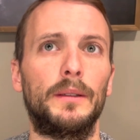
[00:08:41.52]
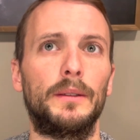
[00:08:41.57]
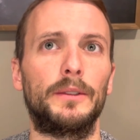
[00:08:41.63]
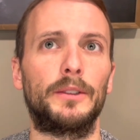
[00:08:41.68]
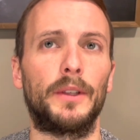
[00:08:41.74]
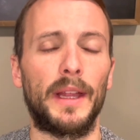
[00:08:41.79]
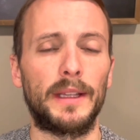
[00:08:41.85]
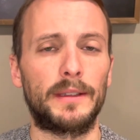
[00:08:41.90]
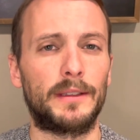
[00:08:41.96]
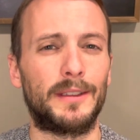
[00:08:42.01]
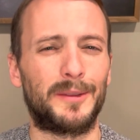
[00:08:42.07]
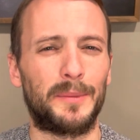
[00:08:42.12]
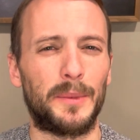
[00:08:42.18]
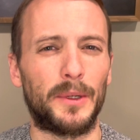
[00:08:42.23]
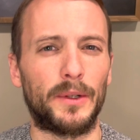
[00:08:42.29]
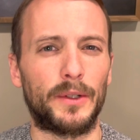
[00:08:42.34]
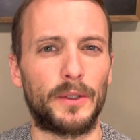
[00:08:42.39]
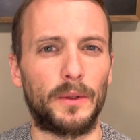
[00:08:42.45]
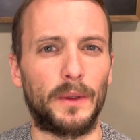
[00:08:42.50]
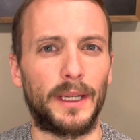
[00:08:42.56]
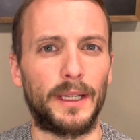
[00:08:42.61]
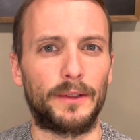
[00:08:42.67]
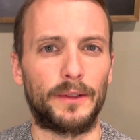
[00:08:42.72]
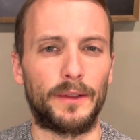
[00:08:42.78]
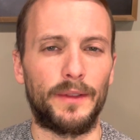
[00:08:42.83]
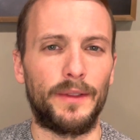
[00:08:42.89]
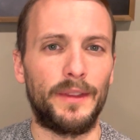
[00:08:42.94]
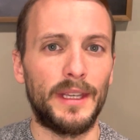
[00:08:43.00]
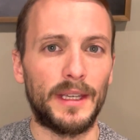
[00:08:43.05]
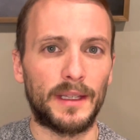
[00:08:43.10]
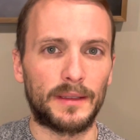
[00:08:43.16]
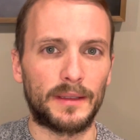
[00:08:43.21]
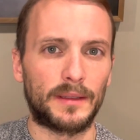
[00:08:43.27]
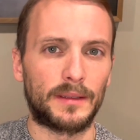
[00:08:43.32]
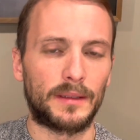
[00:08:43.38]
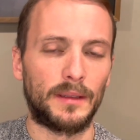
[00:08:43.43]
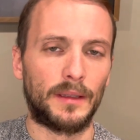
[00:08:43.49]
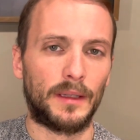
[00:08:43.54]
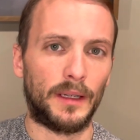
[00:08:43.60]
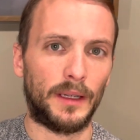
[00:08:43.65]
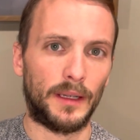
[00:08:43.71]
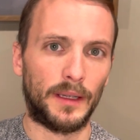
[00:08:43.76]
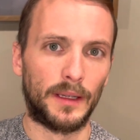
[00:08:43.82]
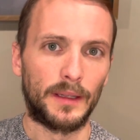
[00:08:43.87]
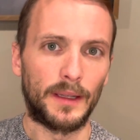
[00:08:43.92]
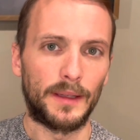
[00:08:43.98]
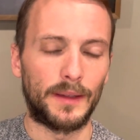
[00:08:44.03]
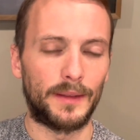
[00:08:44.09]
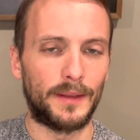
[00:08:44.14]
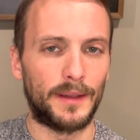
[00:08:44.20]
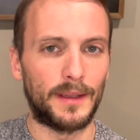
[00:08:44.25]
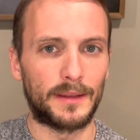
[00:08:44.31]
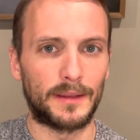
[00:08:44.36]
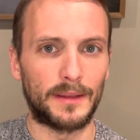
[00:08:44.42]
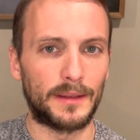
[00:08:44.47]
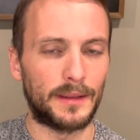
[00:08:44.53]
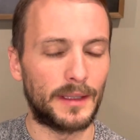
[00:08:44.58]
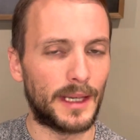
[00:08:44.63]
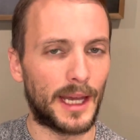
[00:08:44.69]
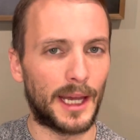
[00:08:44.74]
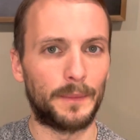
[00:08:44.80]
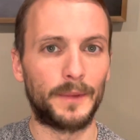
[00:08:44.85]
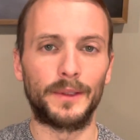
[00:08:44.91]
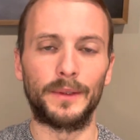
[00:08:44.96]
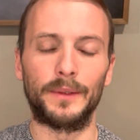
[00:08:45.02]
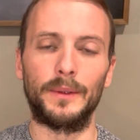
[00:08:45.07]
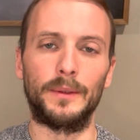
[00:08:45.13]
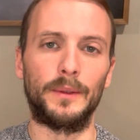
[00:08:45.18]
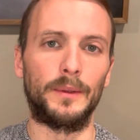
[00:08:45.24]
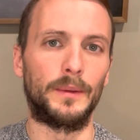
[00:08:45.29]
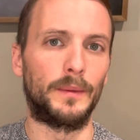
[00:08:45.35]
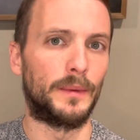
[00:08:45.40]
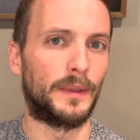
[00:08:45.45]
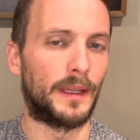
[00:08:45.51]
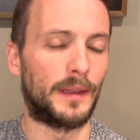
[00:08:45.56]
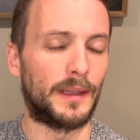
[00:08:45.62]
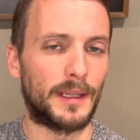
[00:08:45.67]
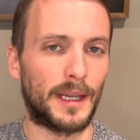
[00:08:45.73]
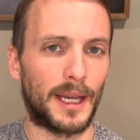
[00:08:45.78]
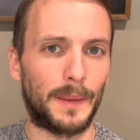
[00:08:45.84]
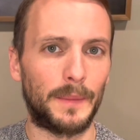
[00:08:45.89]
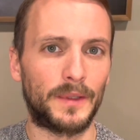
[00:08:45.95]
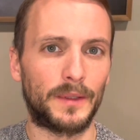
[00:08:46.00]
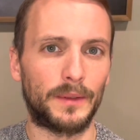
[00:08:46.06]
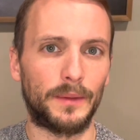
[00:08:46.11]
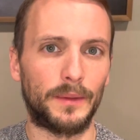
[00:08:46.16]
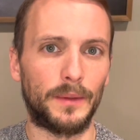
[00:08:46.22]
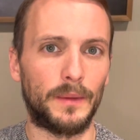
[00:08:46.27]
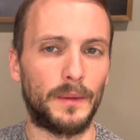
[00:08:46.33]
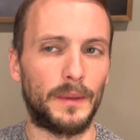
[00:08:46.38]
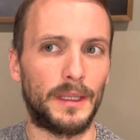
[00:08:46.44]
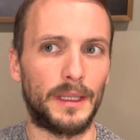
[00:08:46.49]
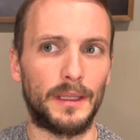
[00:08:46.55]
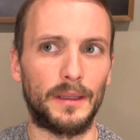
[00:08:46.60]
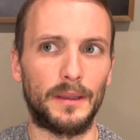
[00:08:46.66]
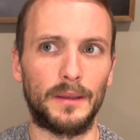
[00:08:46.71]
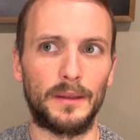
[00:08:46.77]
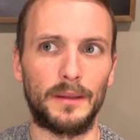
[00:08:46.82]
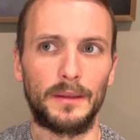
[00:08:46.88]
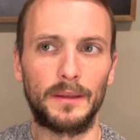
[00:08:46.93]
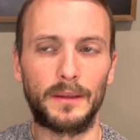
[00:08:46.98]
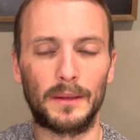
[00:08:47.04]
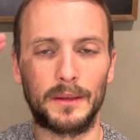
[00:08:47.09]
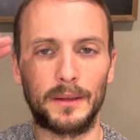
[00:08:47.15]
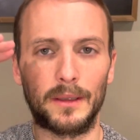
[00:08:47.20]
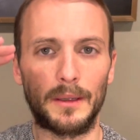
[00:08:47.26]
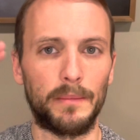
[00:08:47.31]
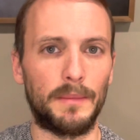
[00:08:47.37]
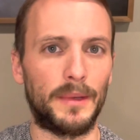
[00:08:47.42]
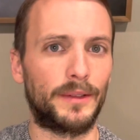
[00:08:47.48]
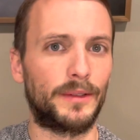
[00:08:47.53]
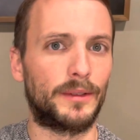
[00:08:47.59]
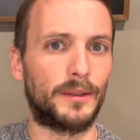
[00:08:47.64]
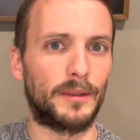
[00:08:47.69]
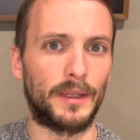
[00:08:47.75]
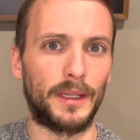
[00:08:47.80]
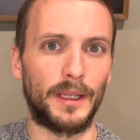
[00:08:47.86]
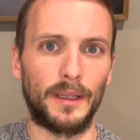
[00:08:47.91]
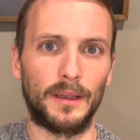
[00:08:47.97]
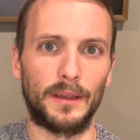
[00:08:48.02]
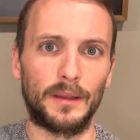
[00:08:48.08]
So that's the spiritual answer. This is the absolute, and the absolute is a mystery,